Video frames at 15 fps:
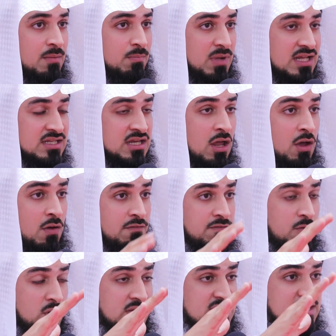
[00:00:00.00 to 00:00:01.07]
But
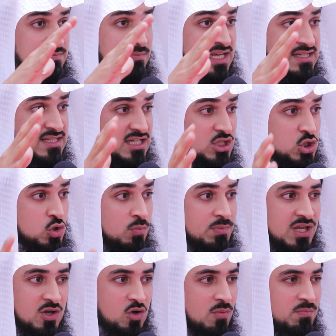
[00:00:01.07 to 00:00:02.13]
for his message to
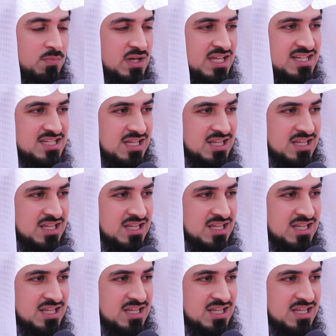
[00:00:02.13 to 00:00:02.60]
be complete,